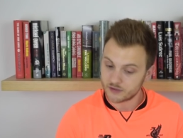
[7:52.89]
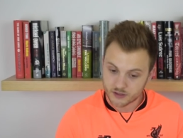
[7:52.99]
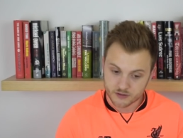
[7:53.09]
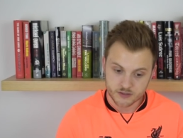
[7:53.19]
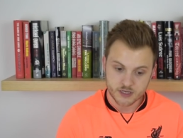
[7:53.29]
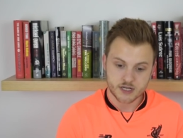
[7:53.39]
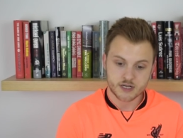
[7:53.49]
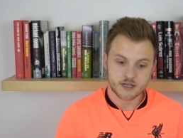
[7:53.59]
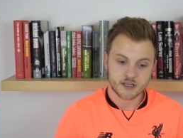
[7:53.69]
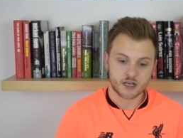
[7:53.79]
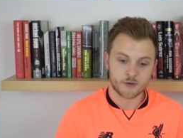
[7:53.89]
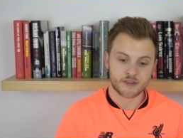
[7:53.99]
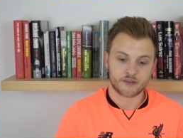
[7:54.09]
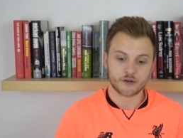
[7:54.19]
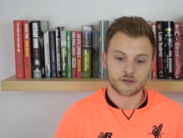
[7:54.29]
So, you know, with
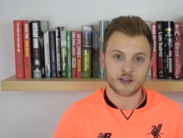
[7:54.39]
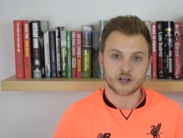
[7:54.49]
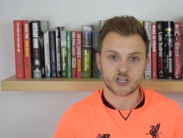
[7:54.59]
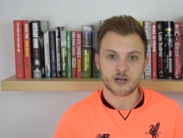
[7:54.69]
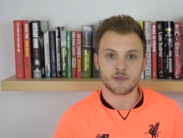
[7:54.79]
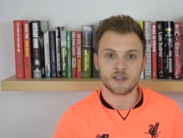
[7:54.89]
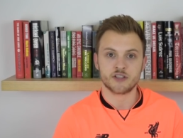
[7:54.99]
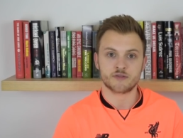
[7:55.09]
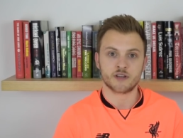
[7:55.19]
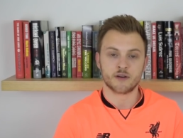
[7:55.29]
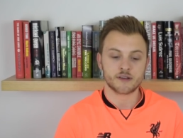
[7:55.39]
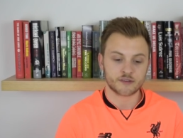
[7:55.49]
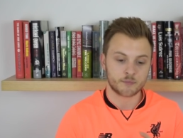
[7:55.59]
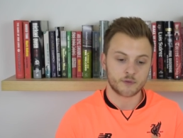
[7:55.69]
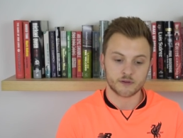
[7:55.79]
this Oxlade-Chamberlain injury, there is
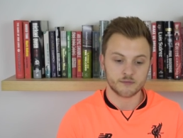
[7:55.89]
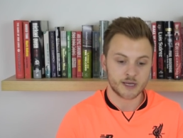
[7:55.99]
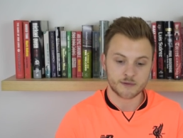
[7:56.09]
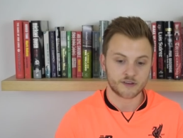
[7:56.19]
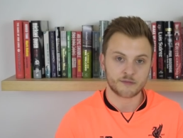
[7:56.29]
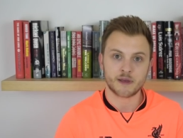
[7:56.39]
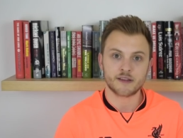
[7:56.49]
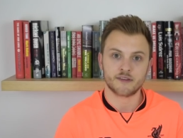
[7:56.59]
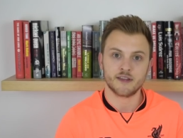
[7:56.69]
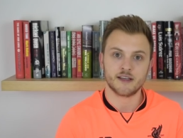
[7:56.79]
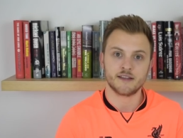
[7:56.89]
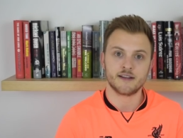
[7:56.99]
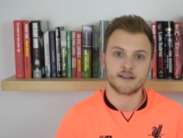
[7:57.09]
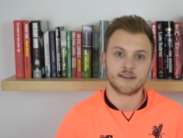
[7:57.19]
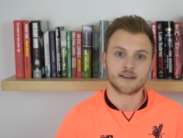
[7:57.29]
a, maybe a space in that, in
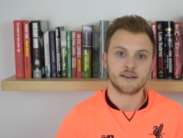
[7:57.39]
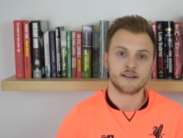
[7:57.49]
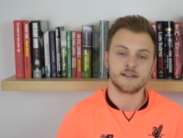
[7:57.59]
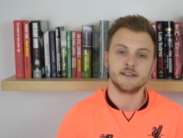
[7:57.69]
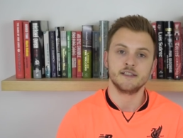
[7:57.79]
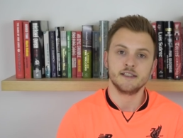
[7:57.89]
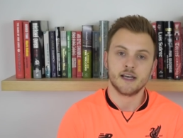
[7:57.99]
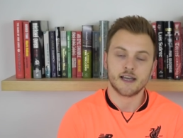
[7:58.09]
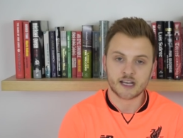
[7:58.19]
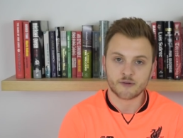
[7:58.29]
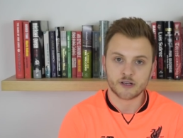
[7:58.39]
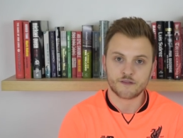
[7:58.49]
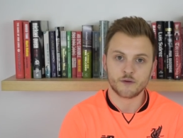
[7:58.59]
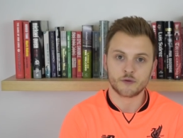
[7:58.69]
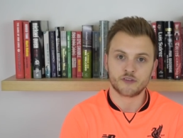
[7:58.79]
that attacking area
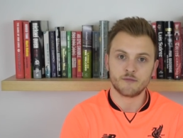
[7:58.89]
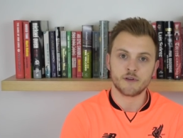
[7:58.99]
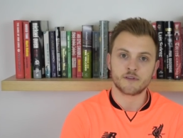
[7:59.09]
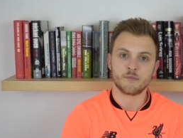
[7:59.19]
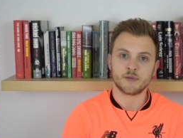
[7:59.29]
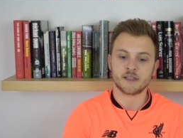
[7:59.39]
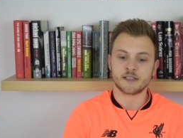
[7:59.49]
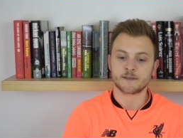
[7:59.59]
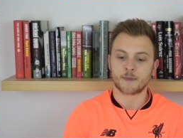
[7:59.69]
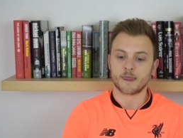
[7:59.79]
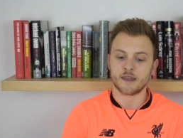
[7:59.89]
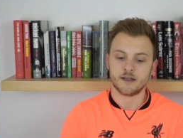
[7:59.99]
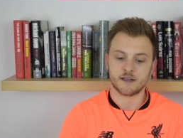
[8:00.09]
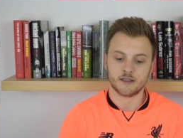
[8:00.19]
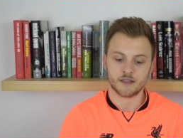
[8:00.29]
for someone to be
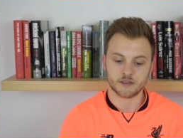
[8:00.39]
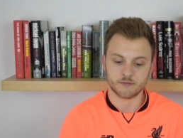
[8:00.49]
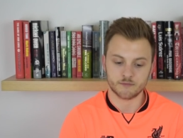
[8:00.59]
uh,